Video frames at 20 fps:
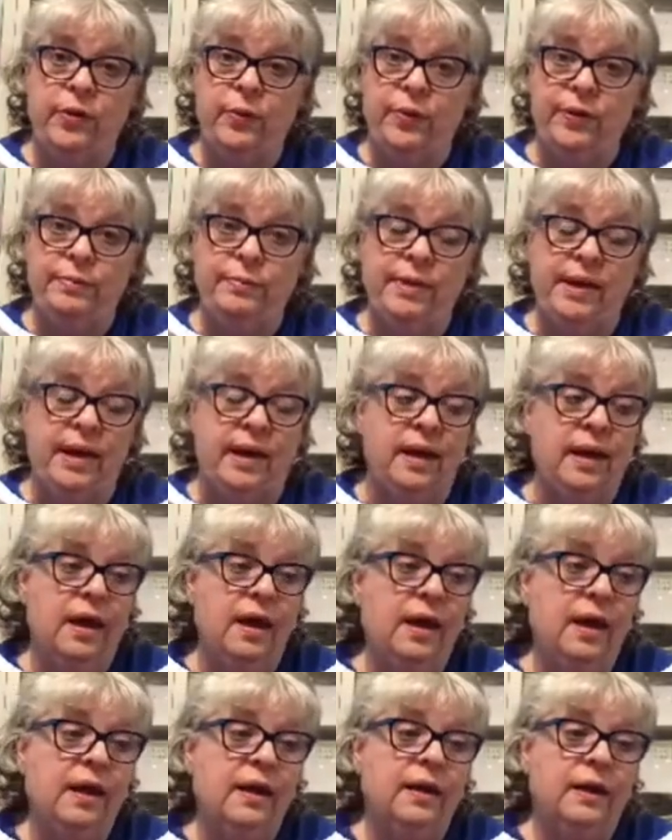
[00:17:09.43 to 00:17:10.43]
with me.
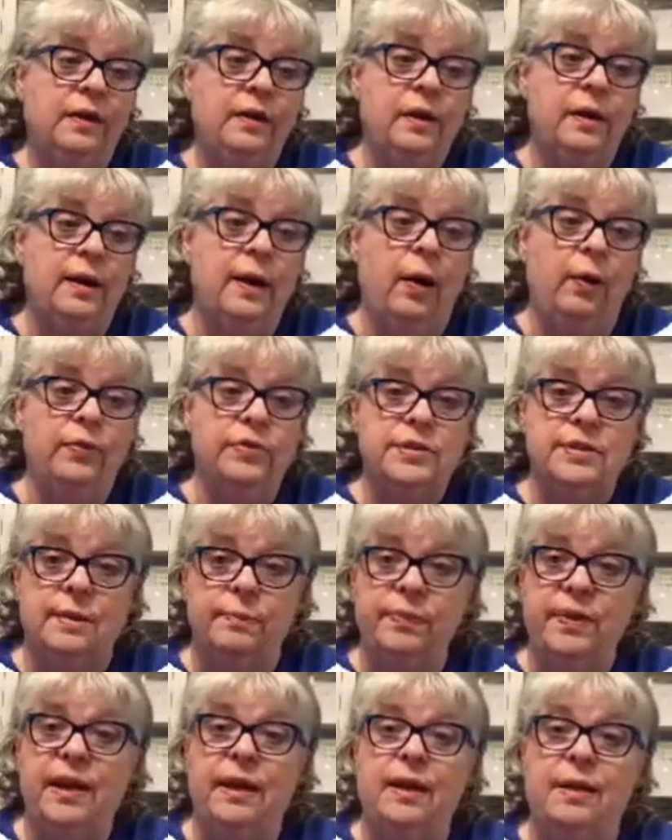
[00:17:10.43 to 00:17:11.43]
You know, something